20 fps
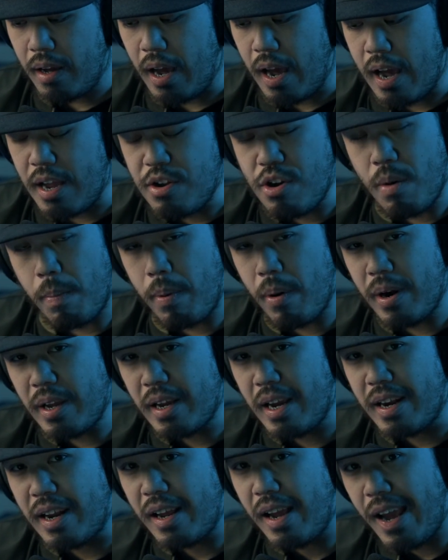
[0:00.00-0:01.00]
and you're
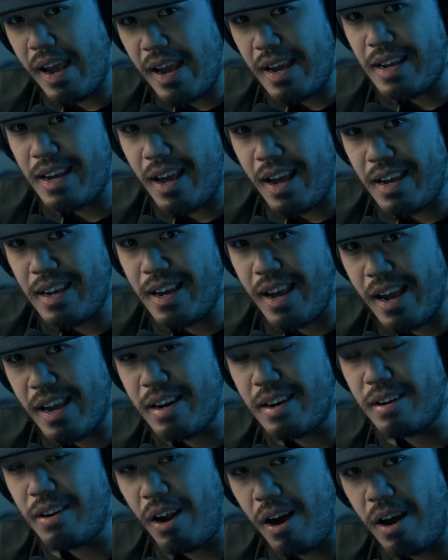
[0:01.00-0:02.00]
putting an 8K
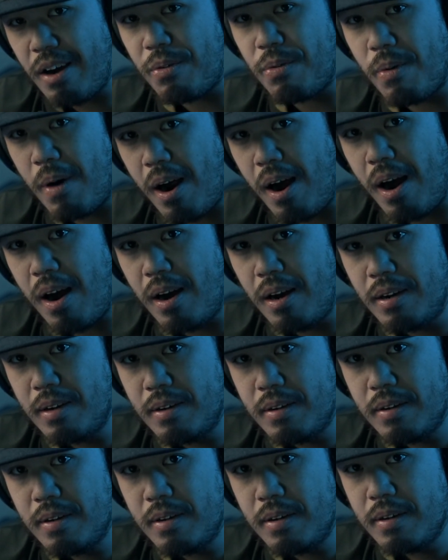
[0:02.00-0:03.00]
Canon log raw
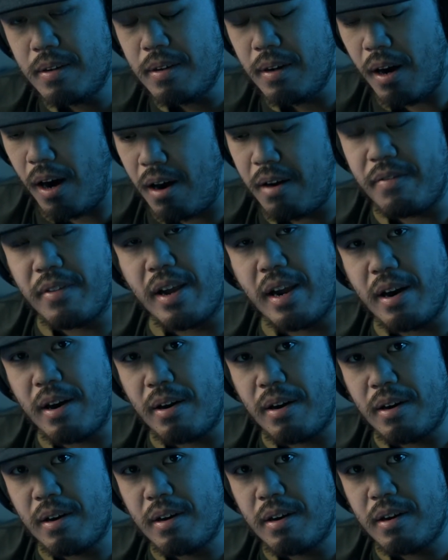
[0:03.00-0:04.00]
on
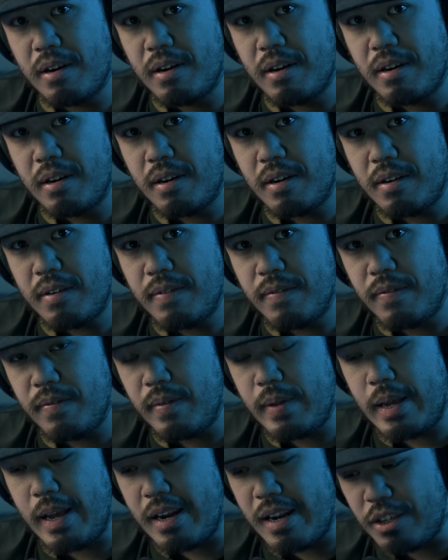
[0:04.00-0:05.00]
there,
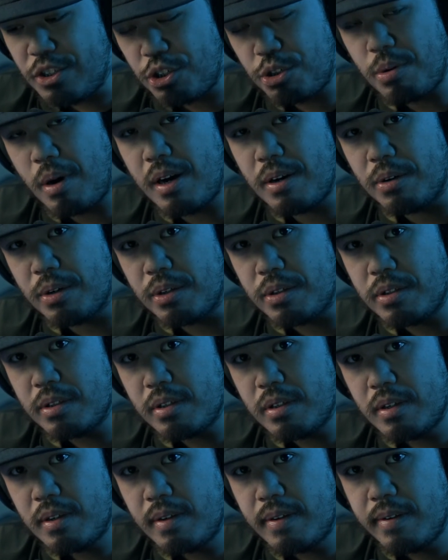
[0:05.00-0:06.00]
and it struggles,
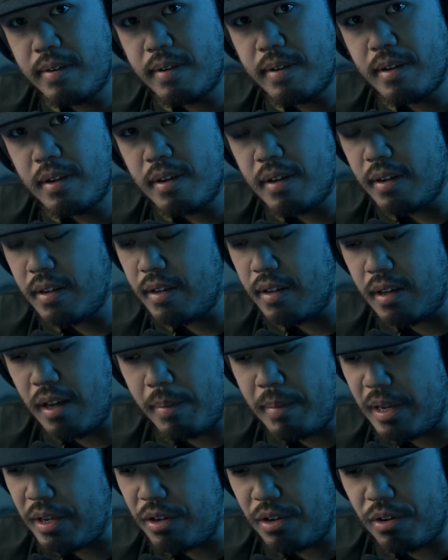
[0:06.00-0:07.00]

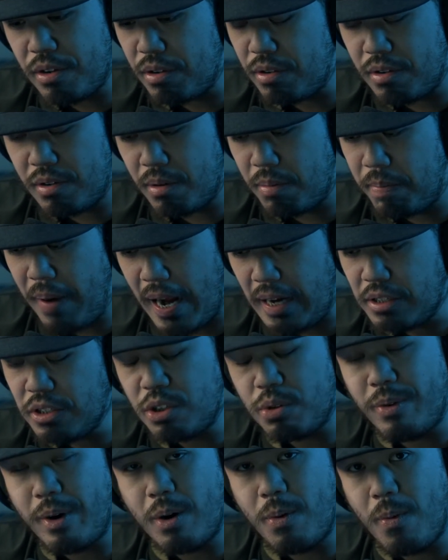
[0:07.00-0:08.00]
you're back to
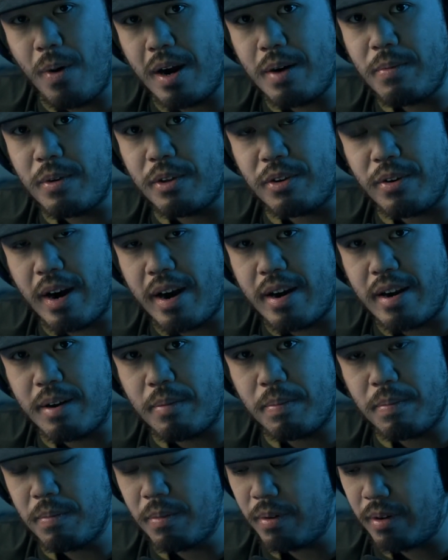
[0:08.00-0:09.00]
square one with your
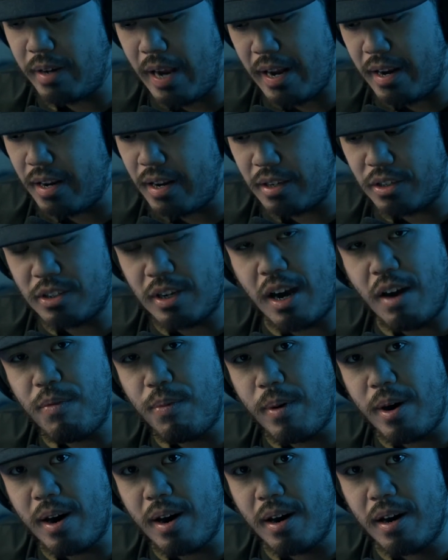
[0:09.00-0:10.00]
editing
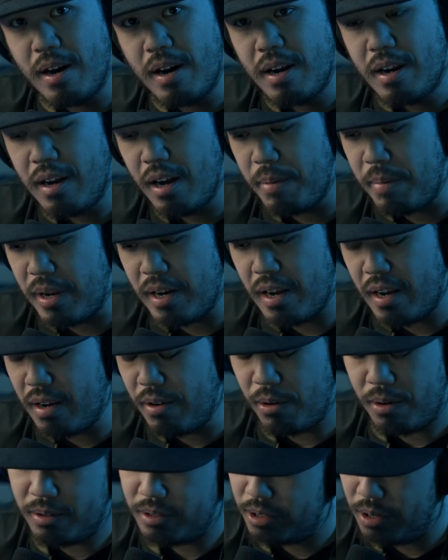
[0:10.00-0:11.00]
software.
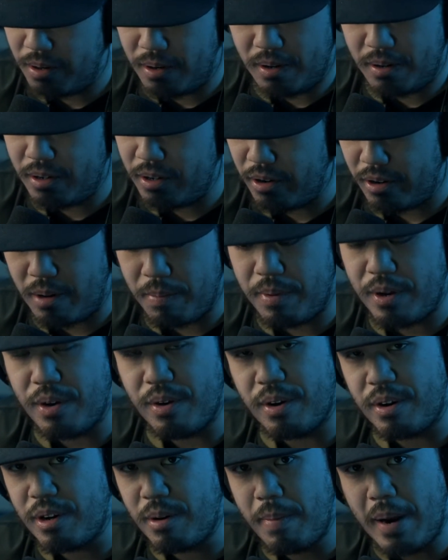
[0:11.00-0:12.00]
Or your
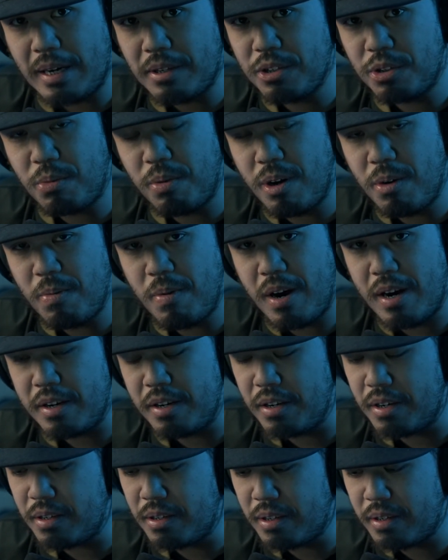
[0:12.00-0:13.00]
computer. You're back to square one.
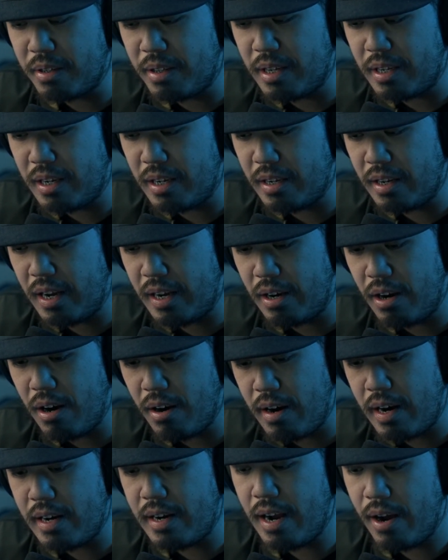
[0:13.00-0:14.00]
You're thinking like, all
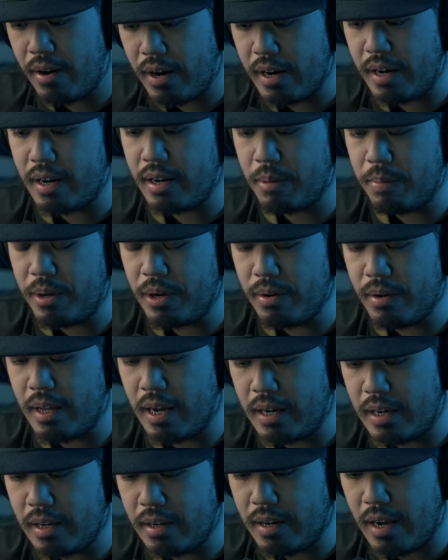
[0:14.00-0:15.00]
right, now I got to get a computer
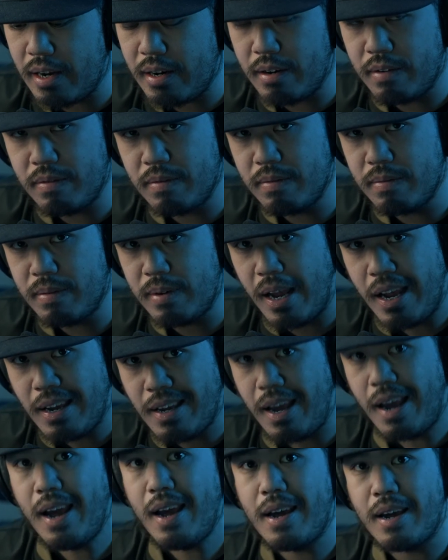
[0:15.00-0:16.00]
that can edit
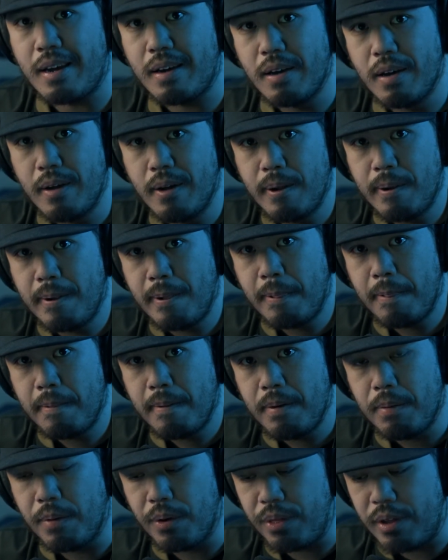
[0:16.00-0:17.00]
8K.
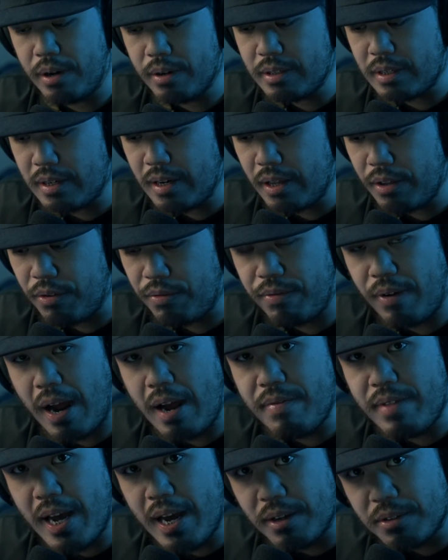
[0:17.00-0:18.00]
Well, there's another
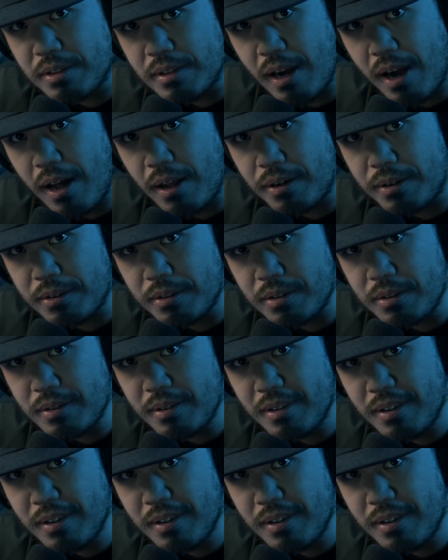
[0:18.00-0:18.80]
$5,000.